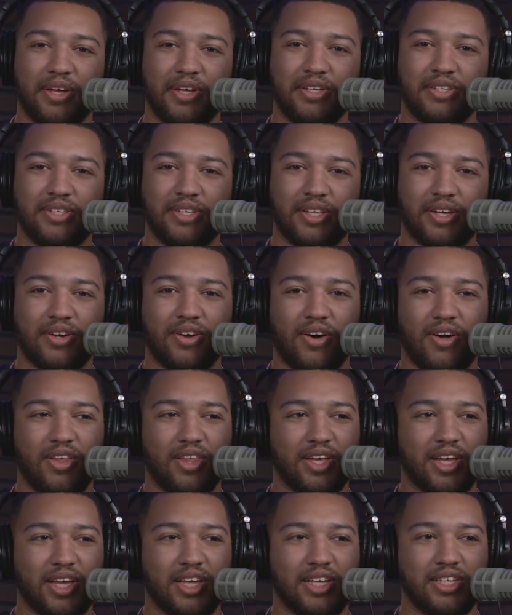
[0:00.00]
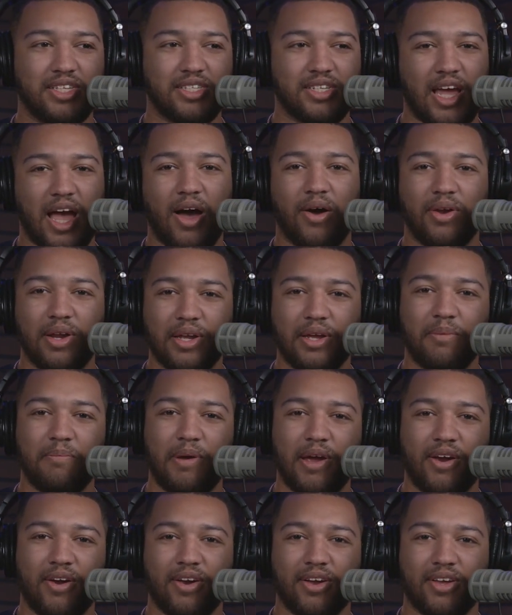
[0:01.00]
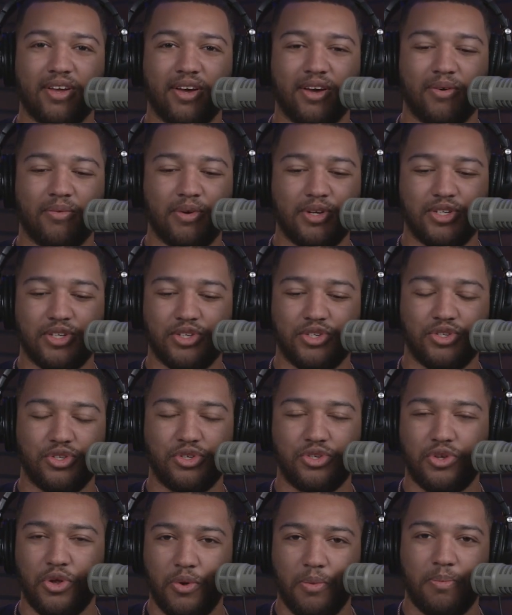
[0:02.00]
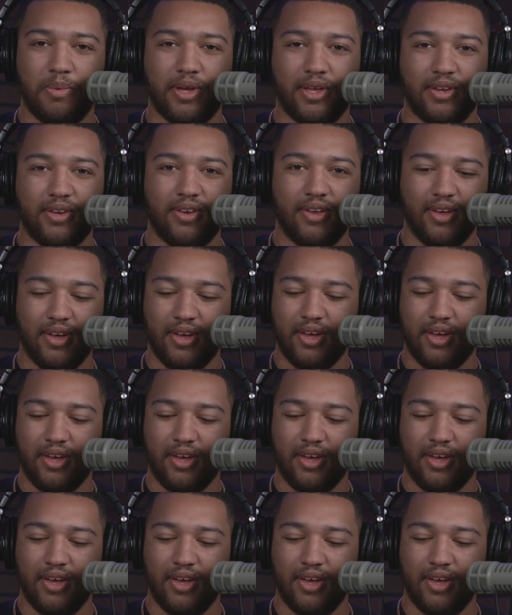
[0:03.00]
So they're calling it Scouting America, which is stupid.